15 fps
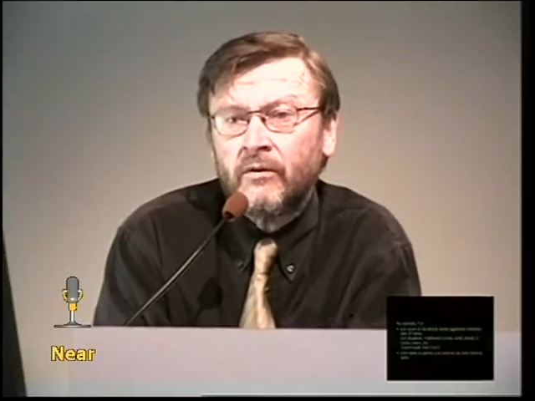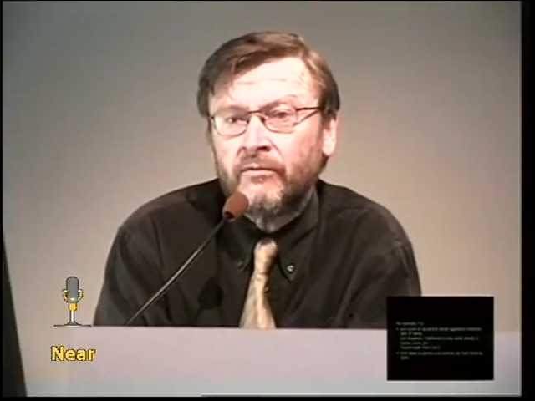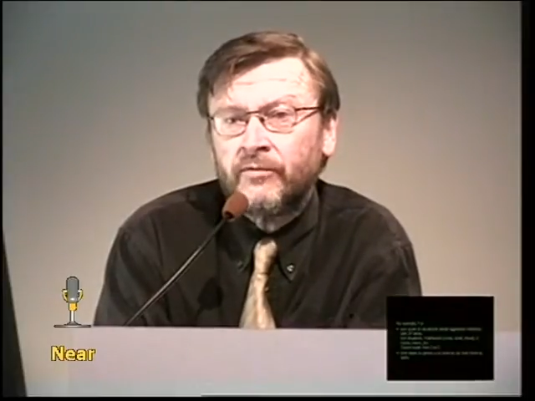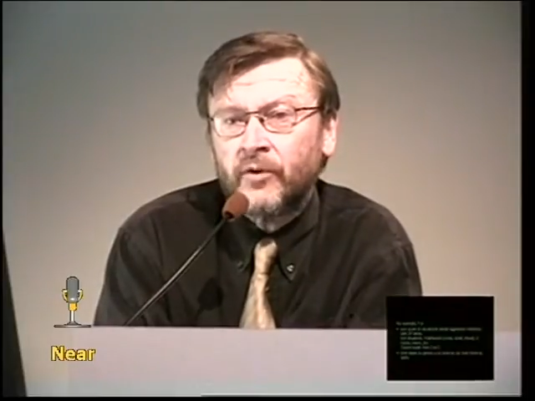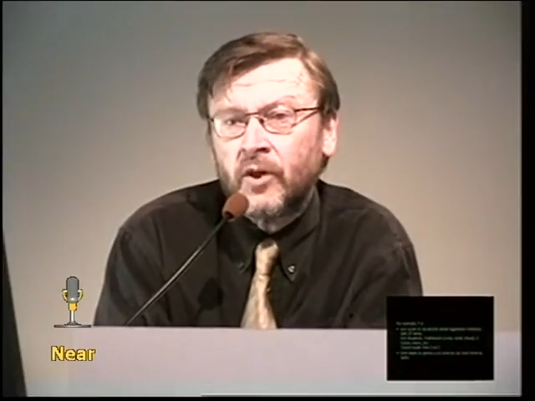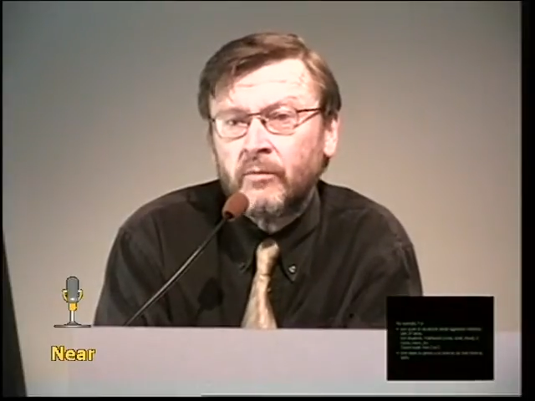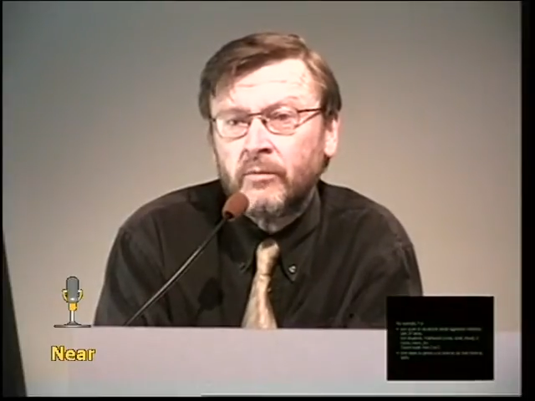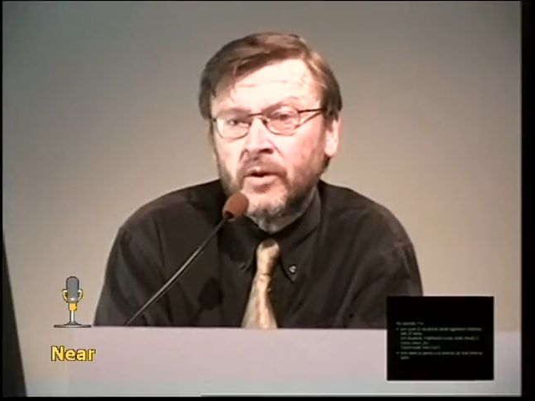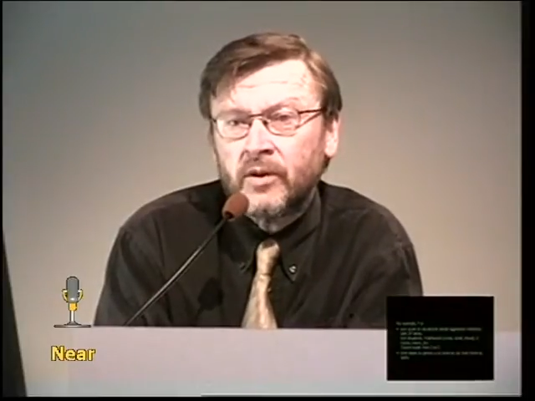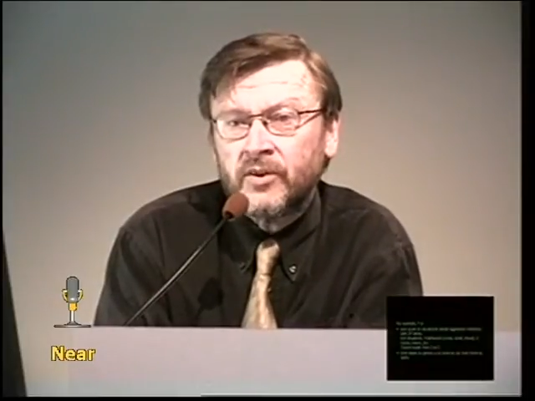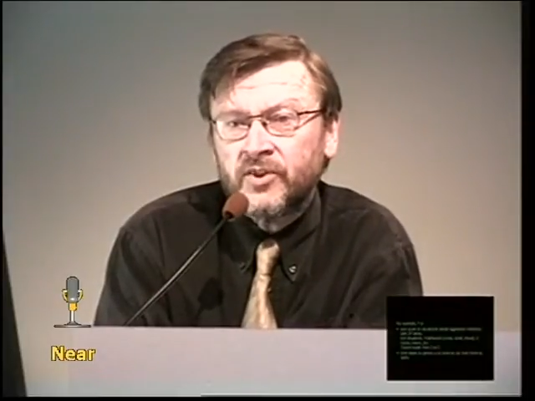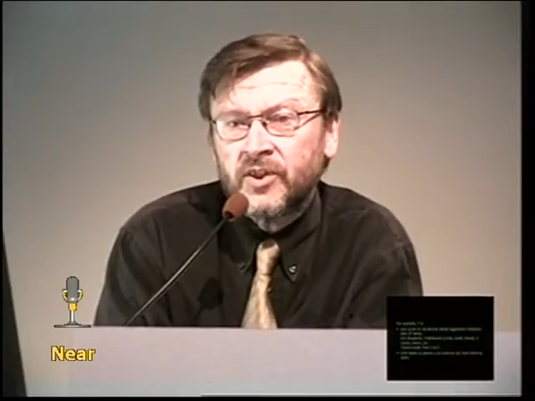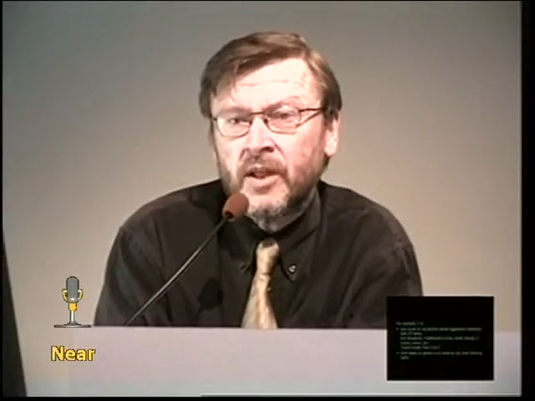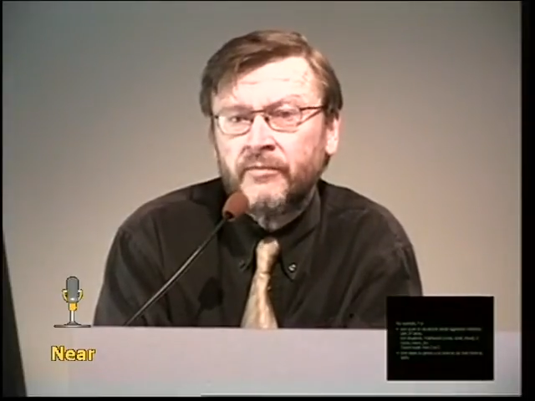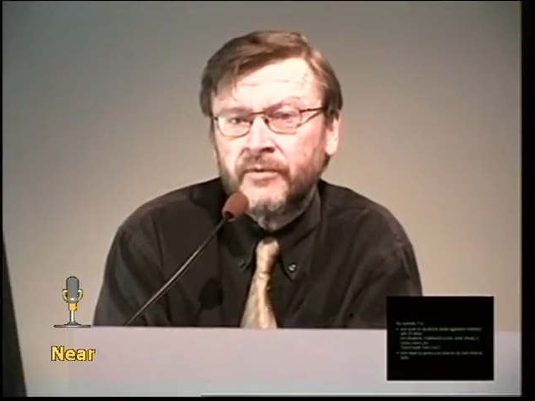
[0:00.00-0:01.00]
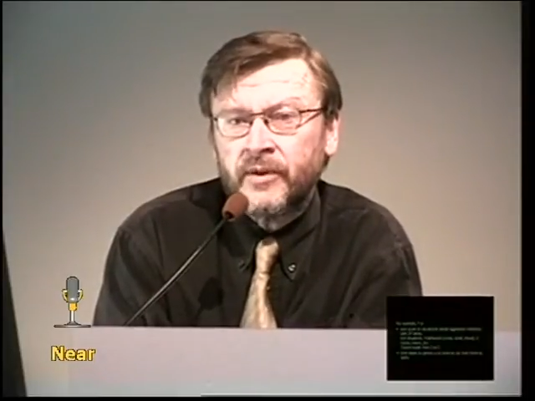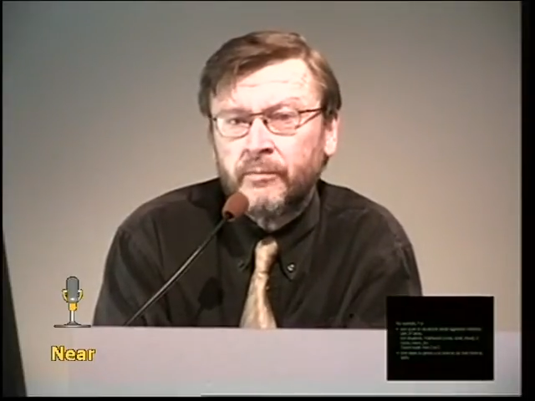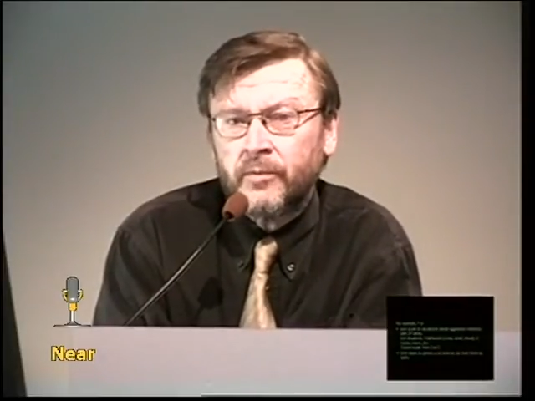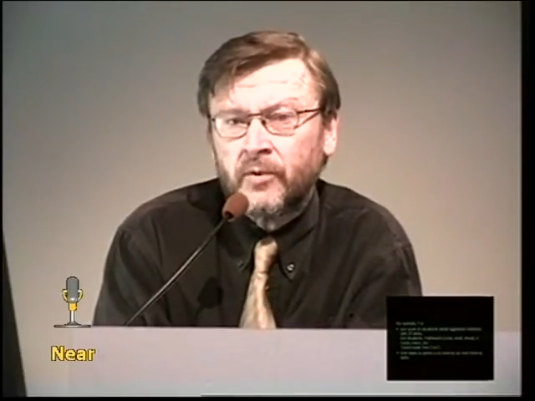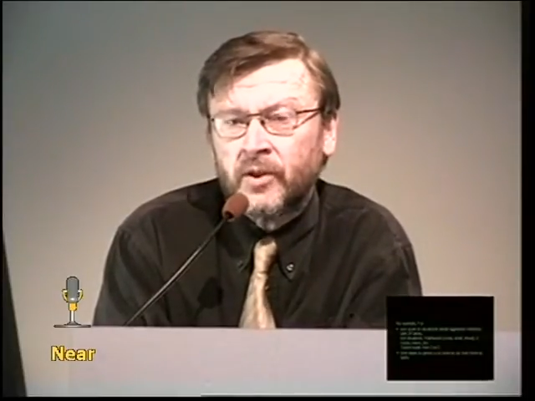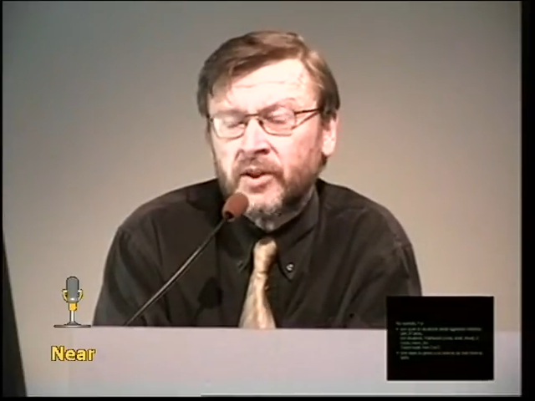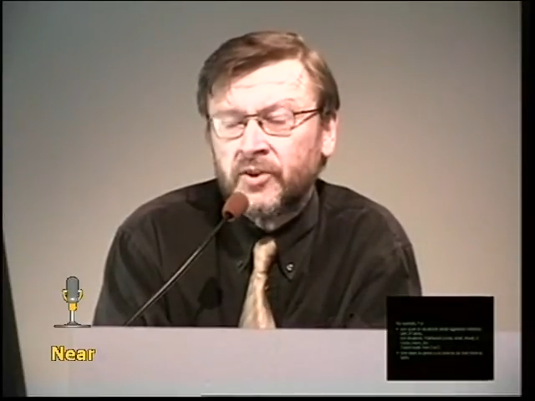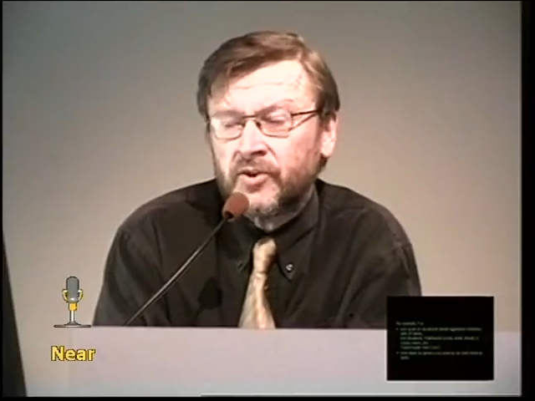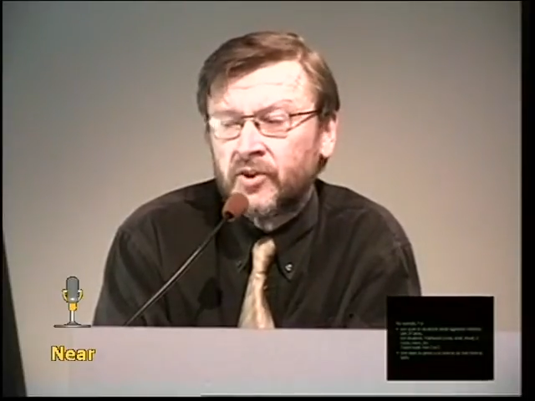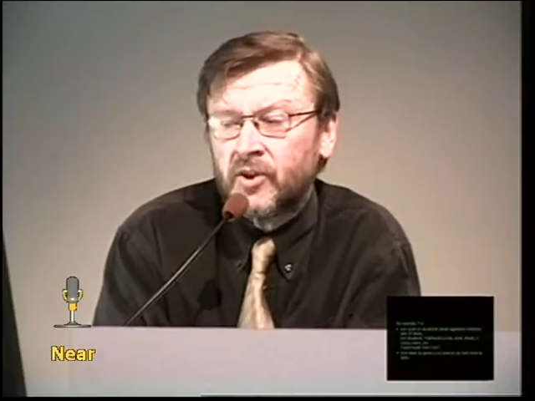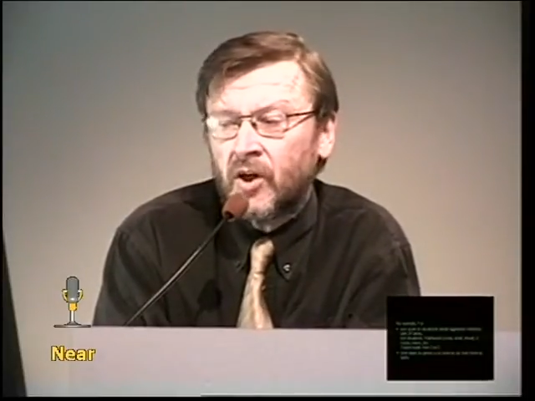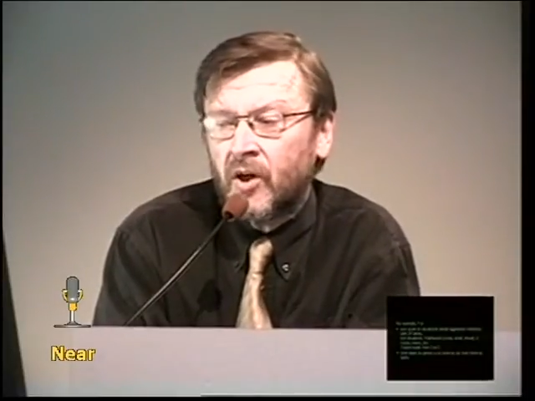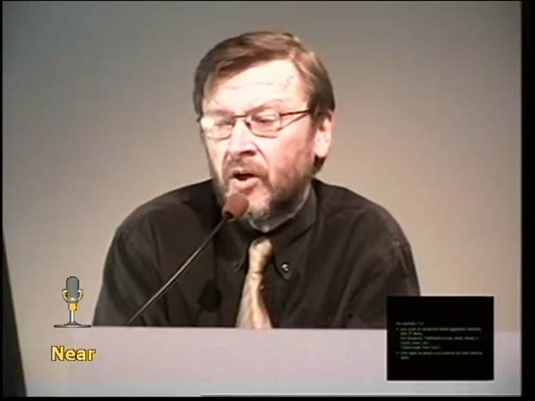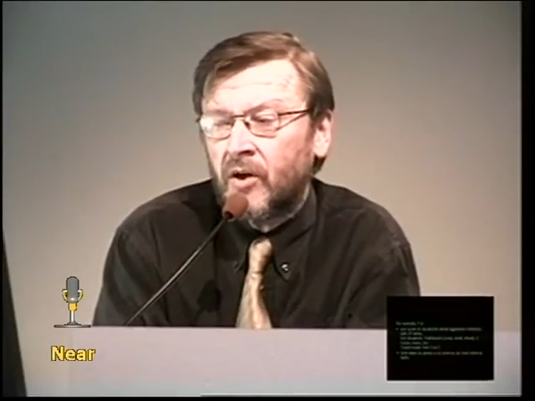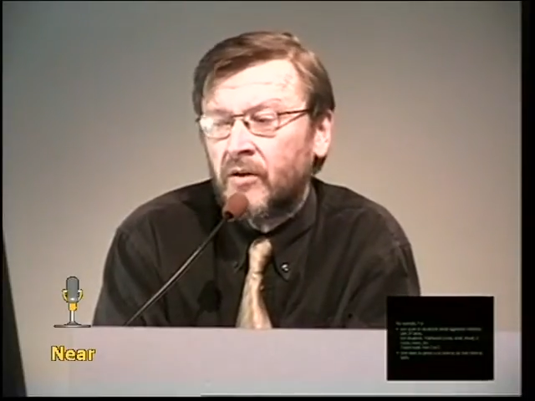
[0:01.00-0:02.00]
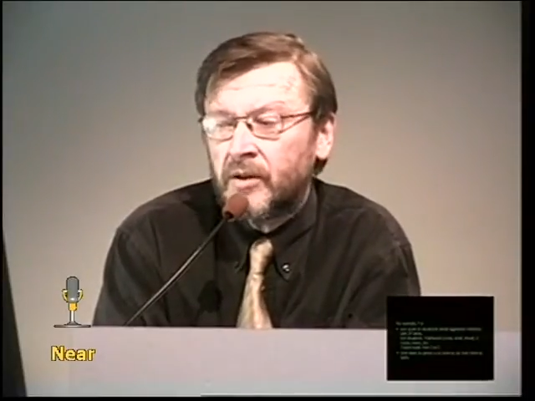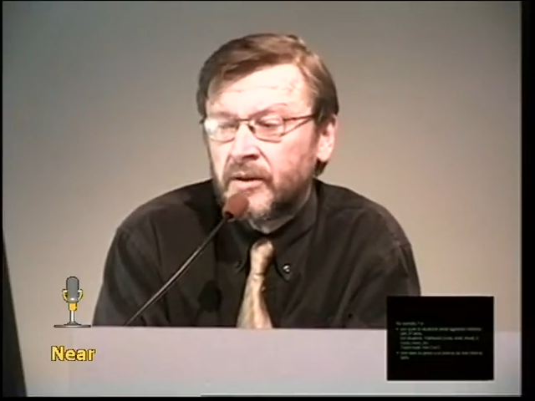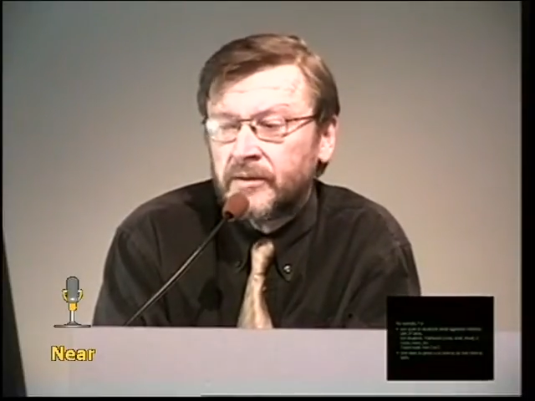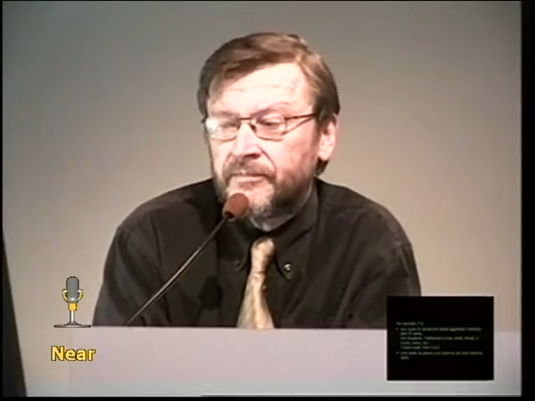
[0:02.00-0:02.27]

verbal self-report, so